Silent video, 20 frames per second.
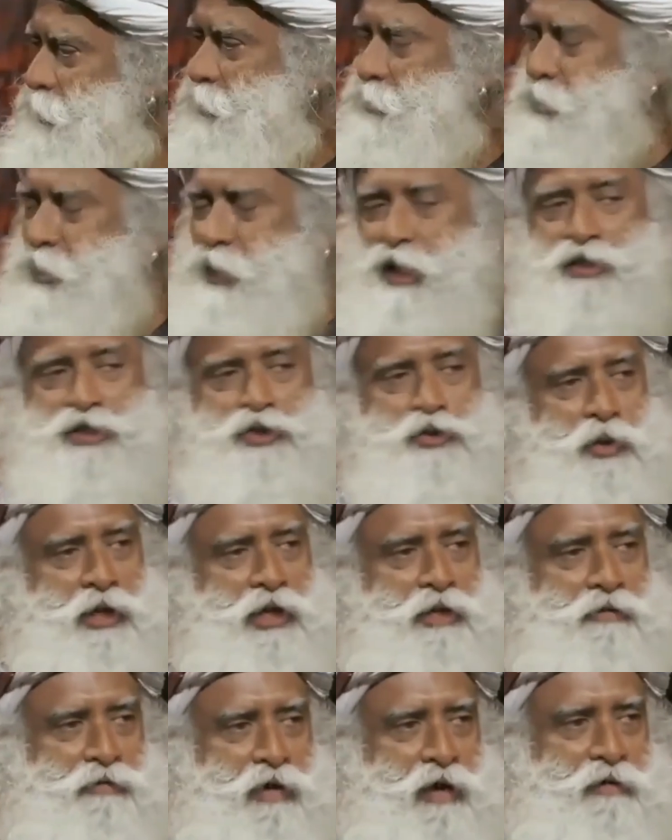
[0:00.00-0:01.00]
In the last
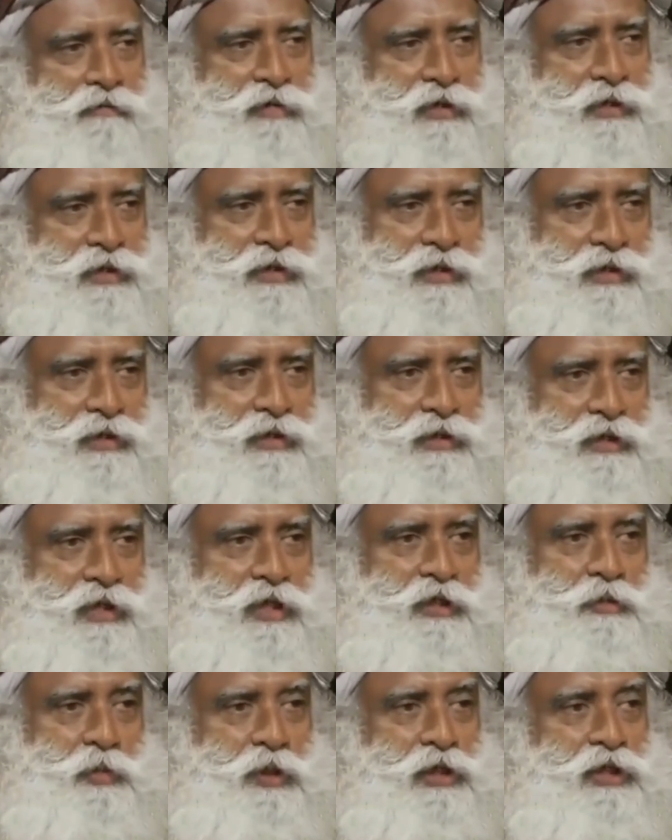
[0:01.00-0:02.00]
25, 30 years,
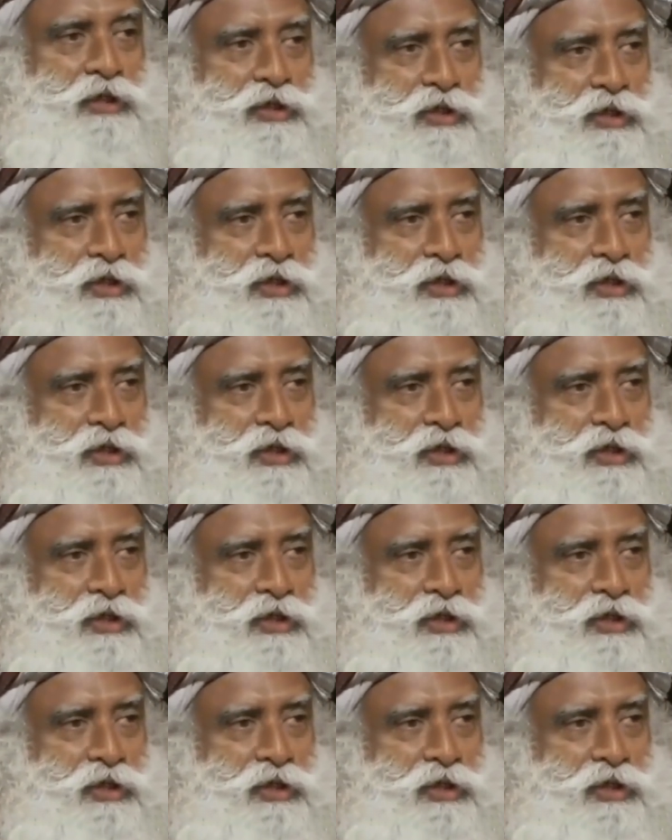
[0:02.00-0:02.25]
there's been a